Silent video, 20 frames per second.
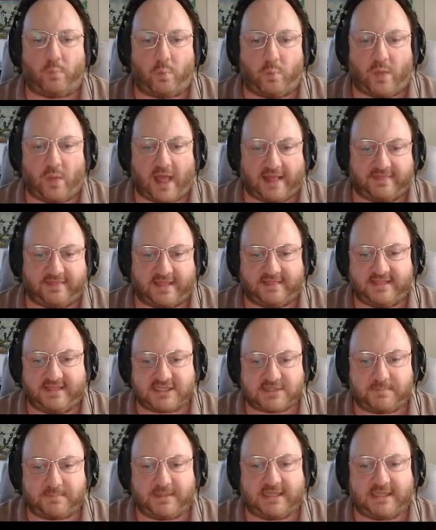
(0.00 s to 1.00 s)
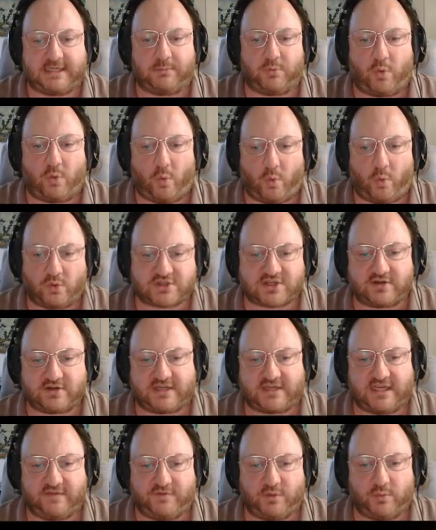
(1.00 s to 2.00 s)
and then this ability will also
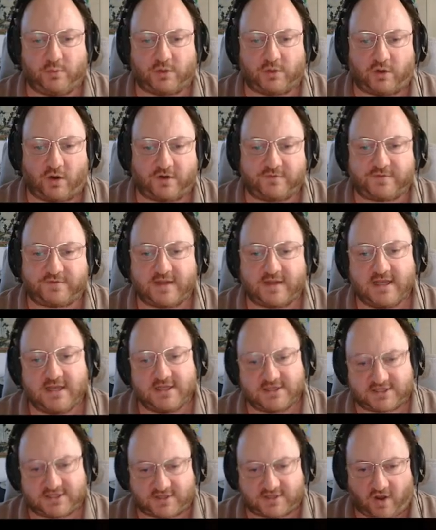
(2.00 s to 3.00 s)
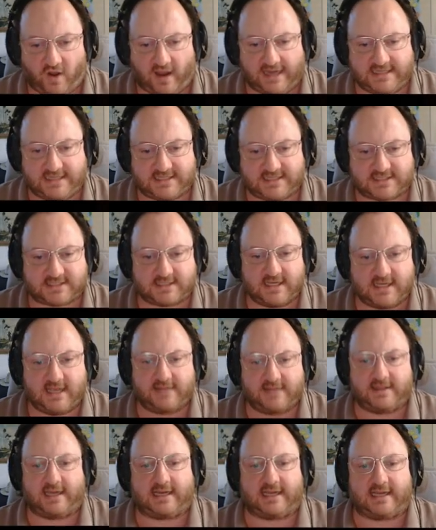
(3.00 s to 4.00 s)
give you a lot of sites
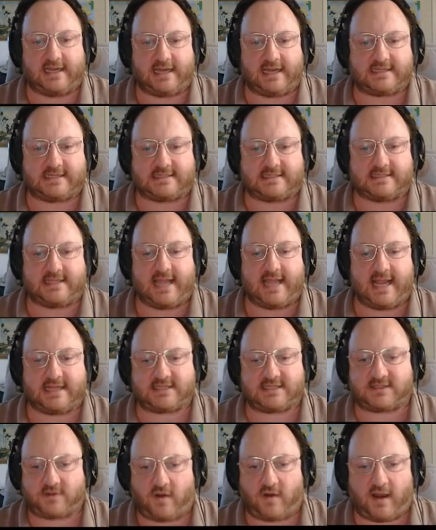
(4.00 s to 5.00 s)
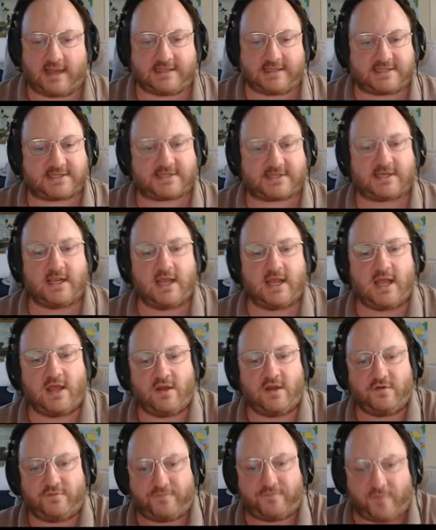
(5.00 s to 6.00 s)
that are connected to their sites
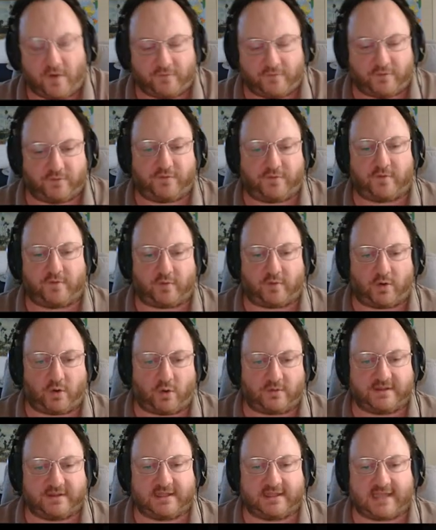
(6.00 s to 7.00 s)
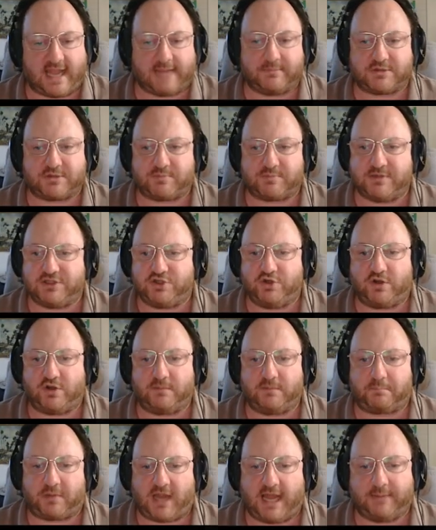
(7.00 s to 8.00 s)
further and further along in the game, which means you
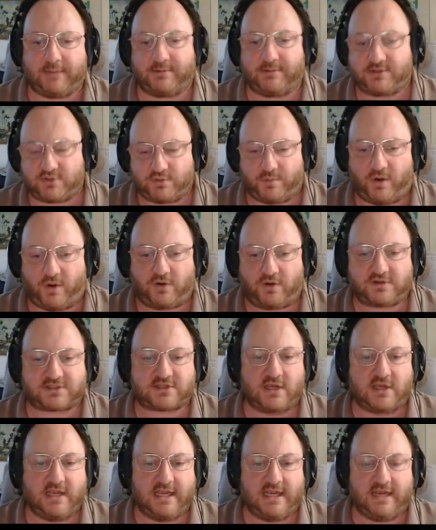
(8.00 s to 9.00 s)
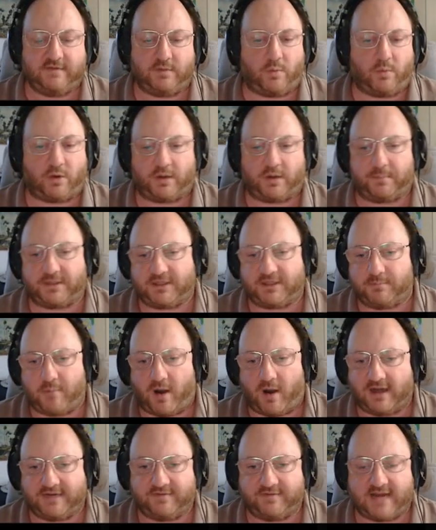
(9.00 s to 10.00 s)
can play with Toolbox if you want to, but you
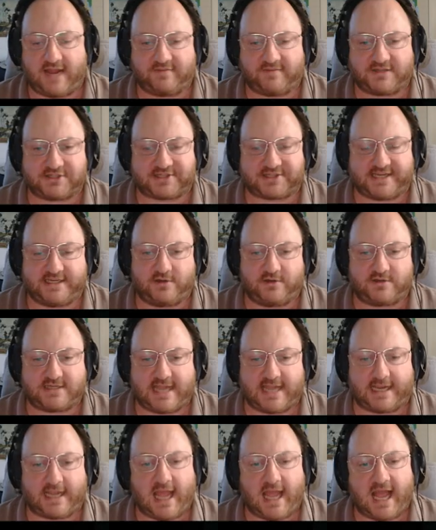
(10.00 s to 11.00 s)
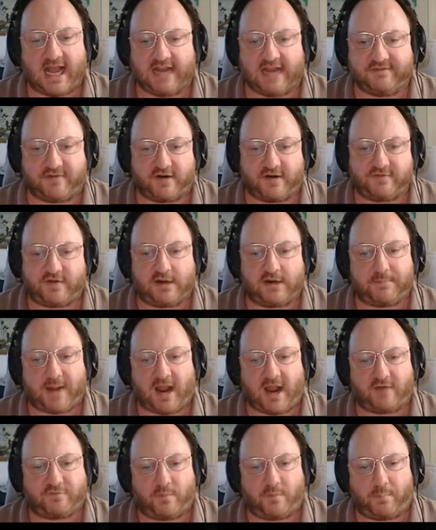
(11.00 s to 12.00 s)
might even have it just in your deck, a very, very
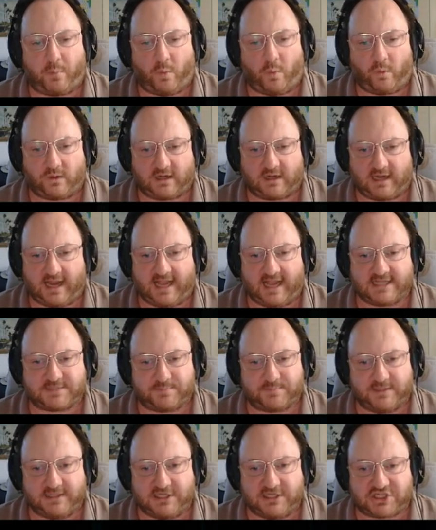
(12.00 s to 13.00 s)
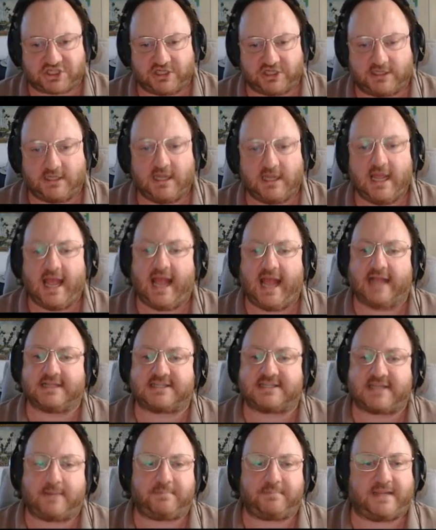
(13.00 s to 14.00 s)
powerful Borderlands Militia. And
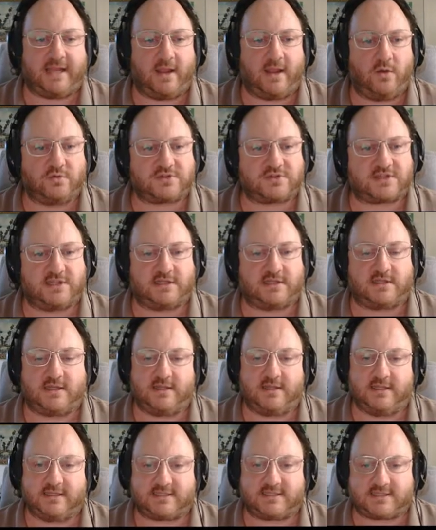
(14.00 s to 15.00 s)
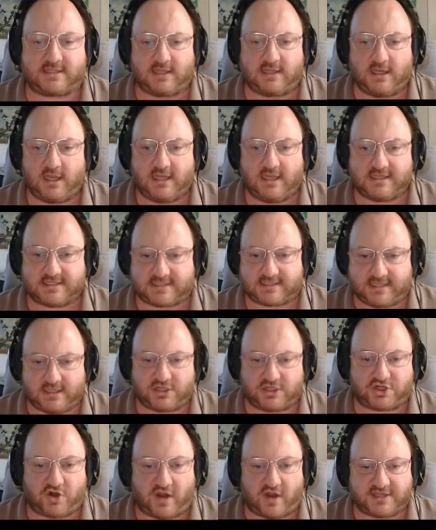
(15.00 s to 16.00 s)
something else that's
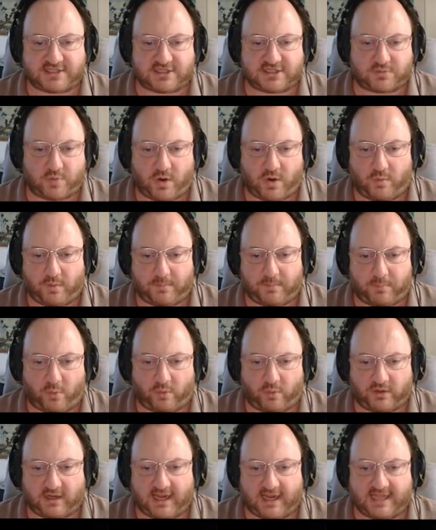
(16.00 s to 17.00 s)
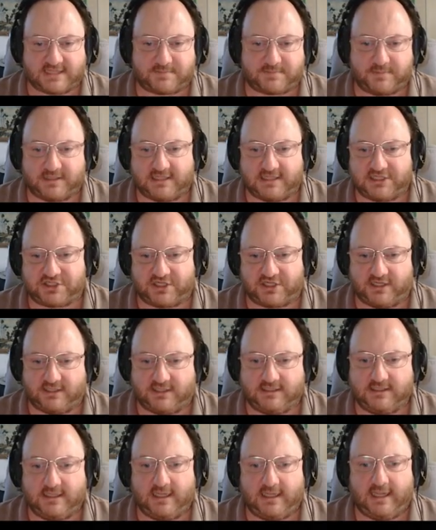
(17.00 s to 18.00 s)
synergizes well with Borderlands
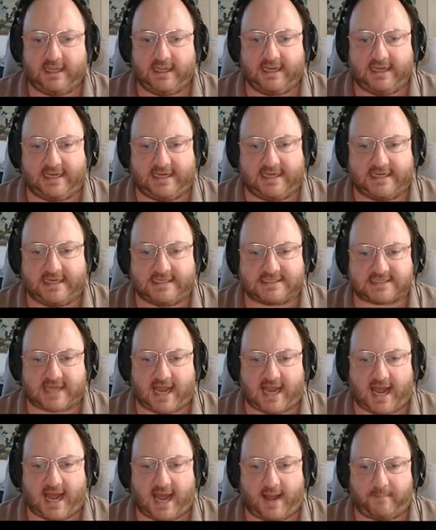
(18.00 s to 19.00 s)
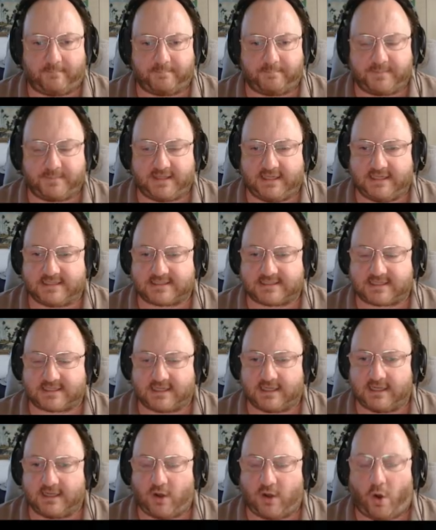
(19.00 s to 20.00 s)
Militia is
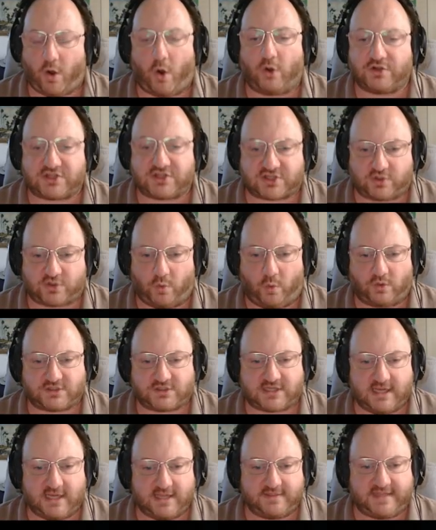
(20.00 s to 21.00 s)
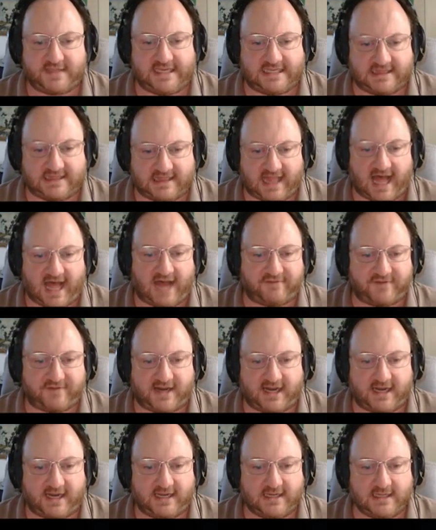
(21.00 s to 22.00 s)
Onslaught, the
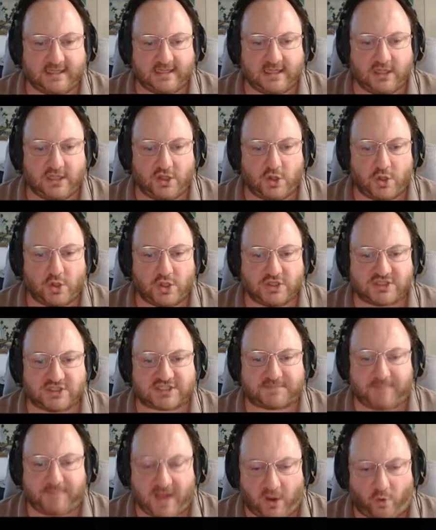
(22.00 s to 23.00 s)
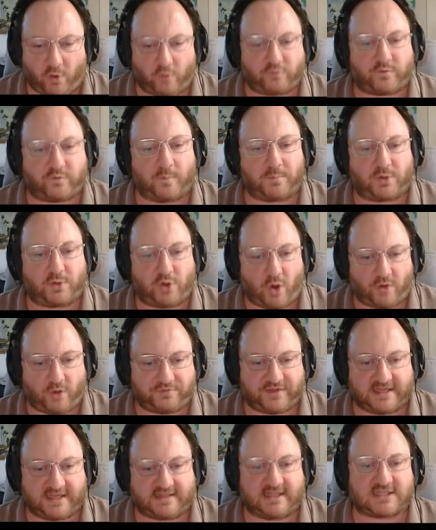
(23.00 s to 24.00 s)
lava spell from
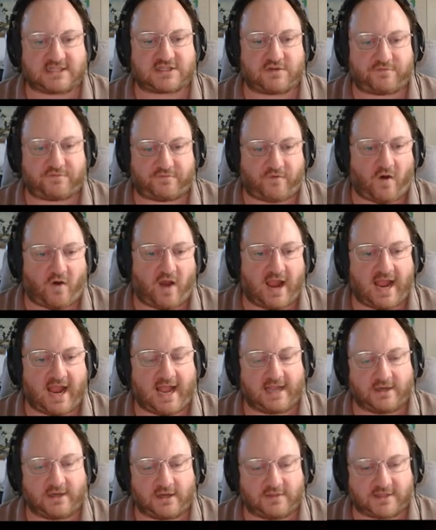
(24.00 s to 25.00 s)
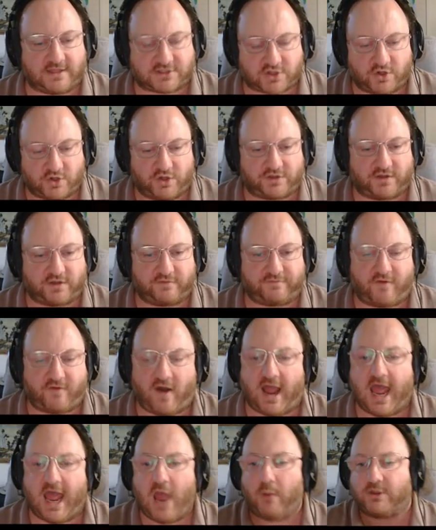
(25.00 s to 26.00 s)
Gothic that's fire, that's earth and
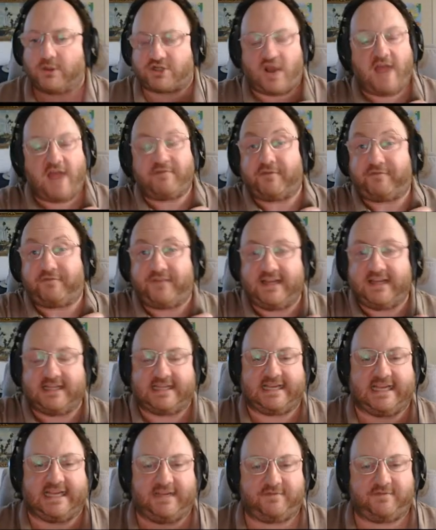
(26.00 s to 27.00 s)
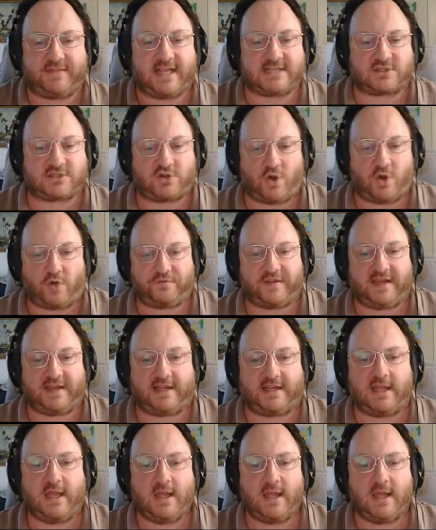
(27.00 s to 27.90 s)
fire, which I have a feeling if there's Gothic